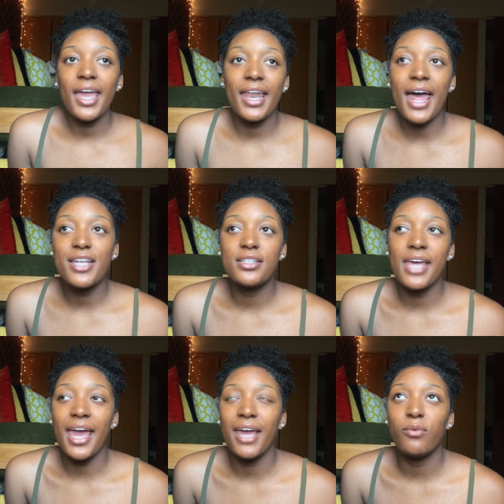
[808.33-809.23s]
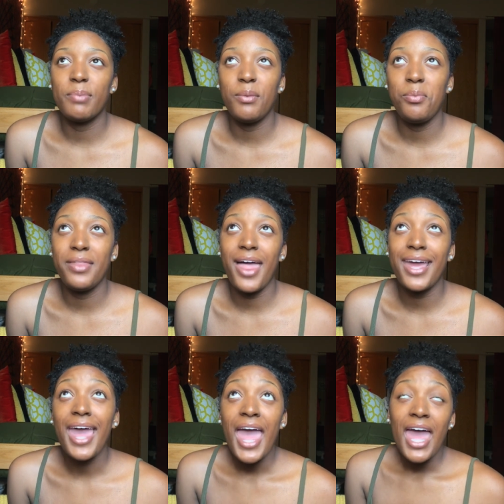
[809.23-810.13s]
And I hate when people be
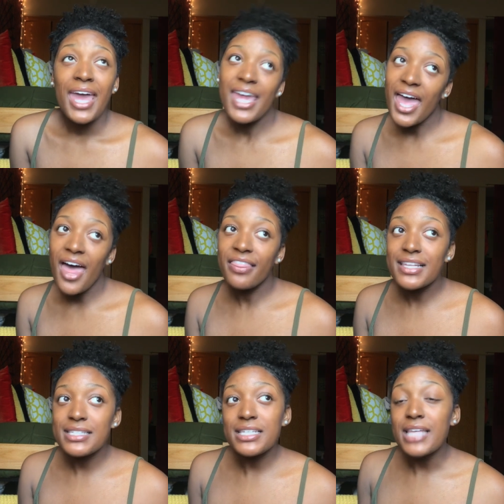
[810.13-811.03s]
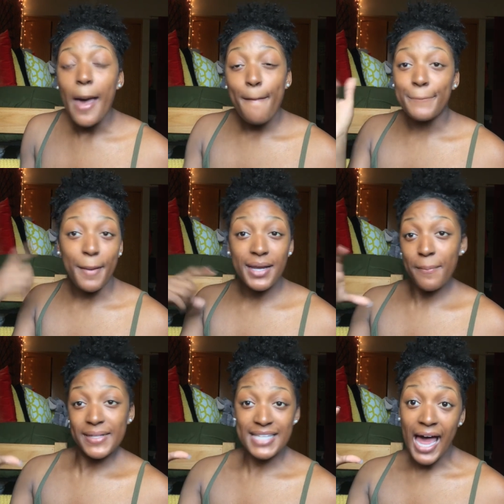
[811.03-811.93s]
like, yeah, this is
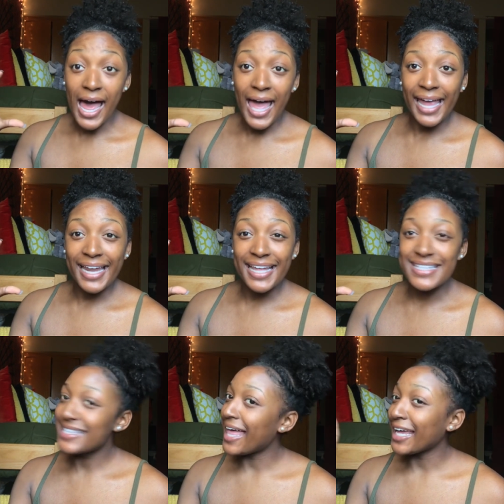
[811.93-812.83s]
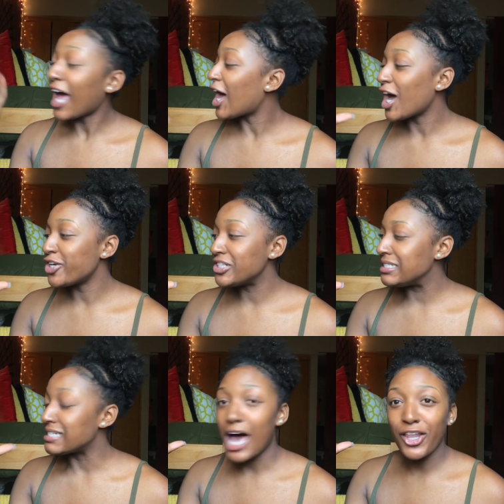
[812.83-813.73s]
ba-ba-da-ba-da, and it's like
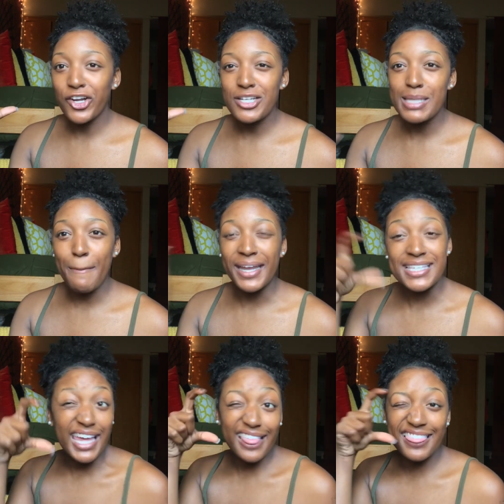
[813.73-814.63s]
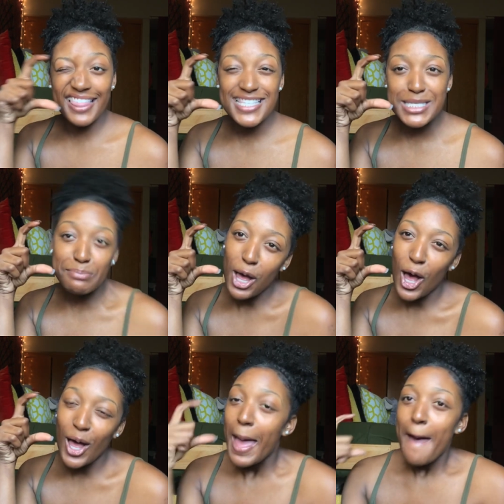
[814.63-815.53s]
$100, but it's like this
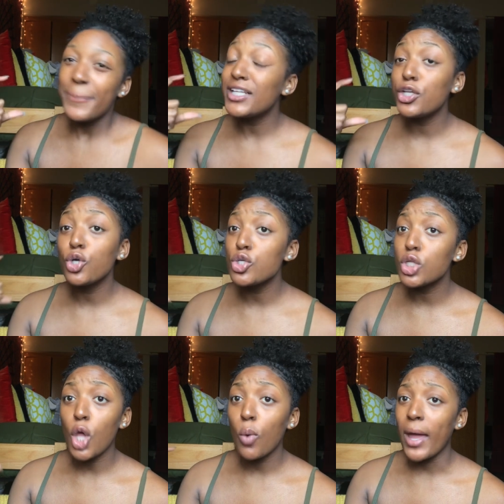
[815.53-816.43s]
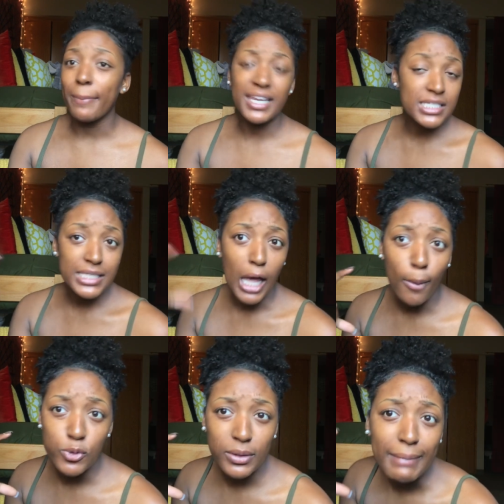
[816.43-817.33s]
small. But a little goes a long way, but it just
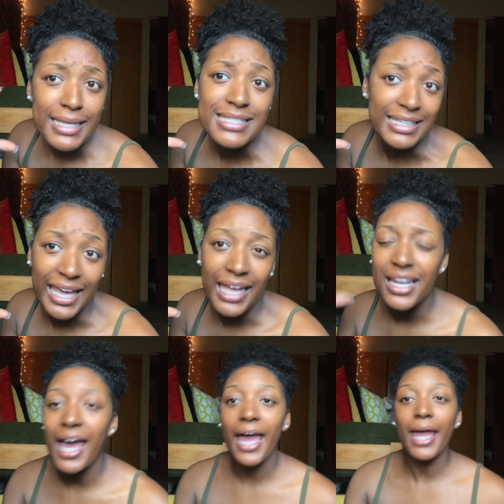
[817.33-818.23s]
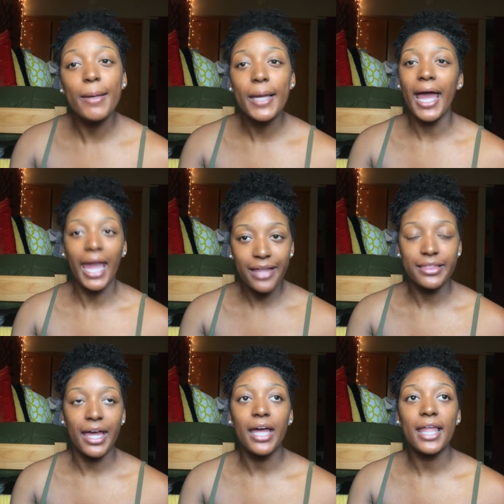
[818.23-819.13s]
helps with my skin. I hate
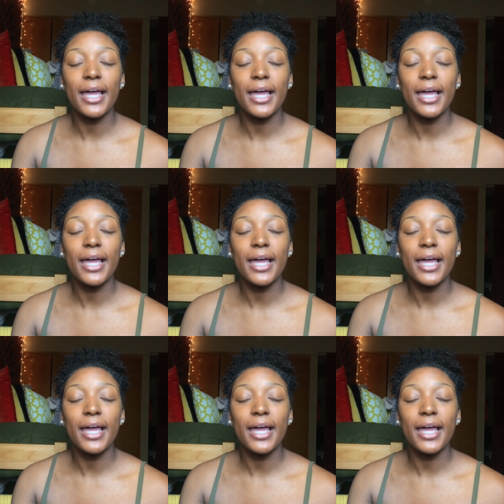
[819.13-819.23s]
that.